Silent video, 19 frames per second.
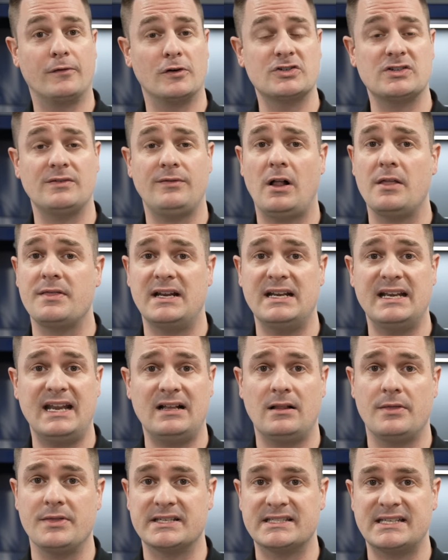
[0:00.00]
first of all, they
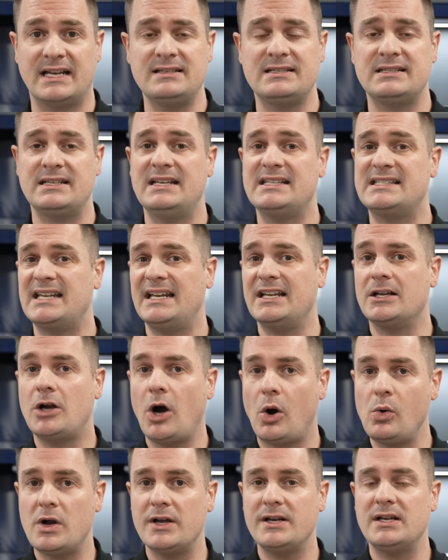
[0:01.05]
nailed the scent. It's a
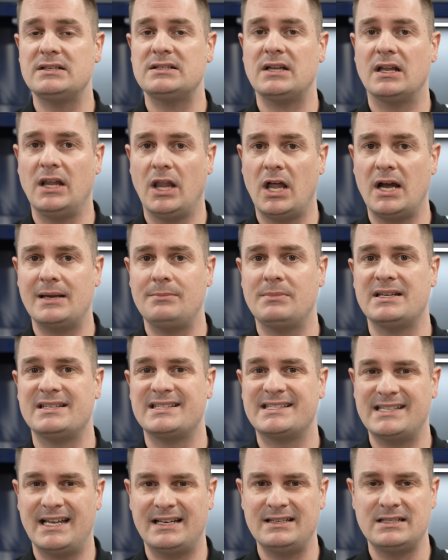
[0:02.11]
coconut lime
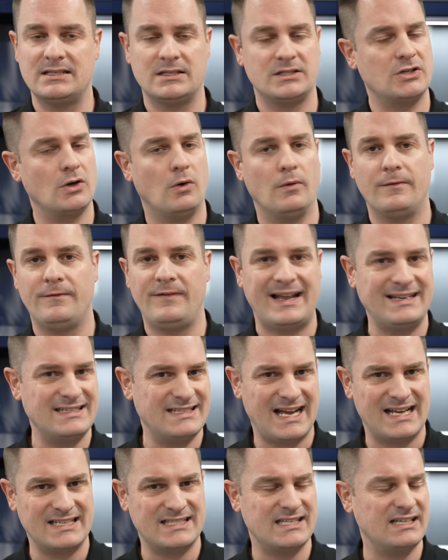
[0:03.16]
scent, so
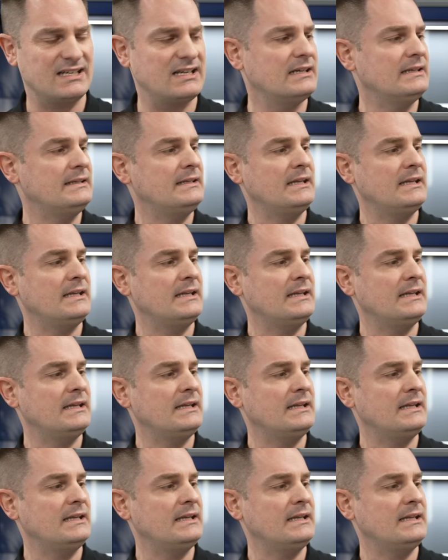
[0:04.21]
fantastic.